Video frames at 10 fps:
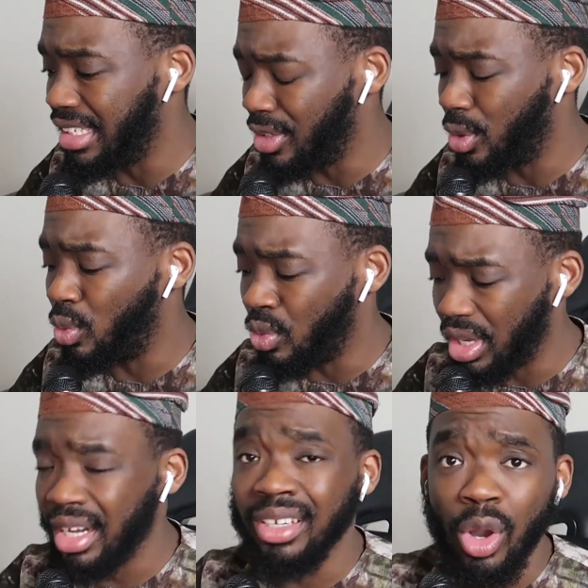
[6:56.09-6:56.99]
you know,
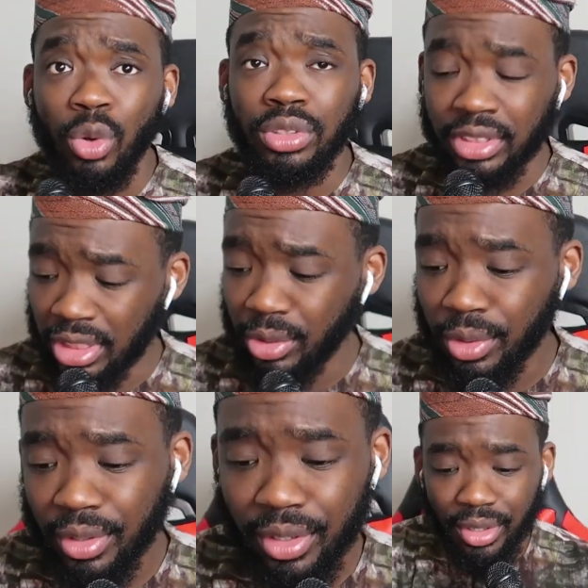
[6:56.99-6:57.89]

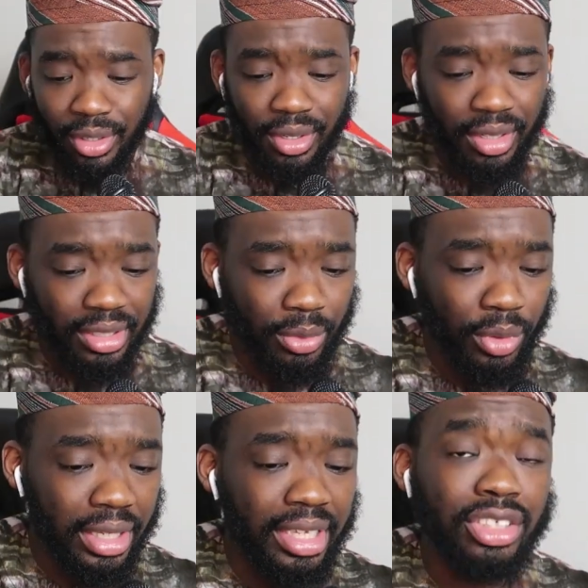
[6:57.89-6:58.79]
0-0. They
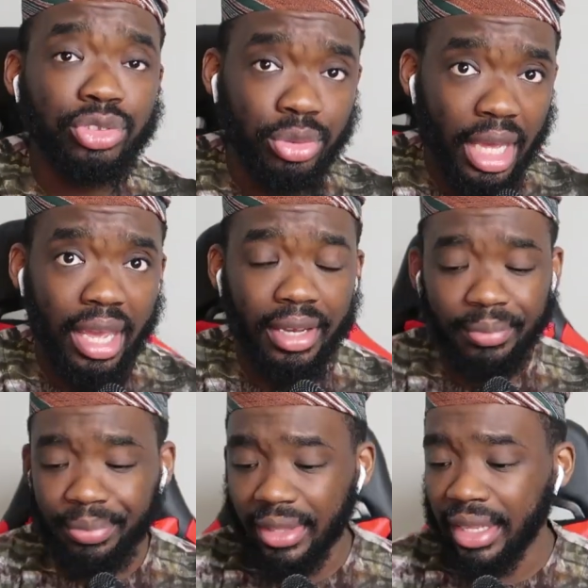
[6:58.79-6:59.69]
won against
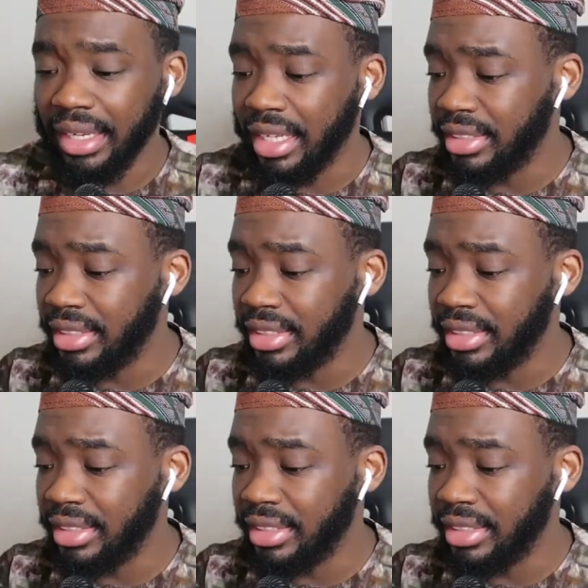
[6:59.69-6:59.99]
Sudan, and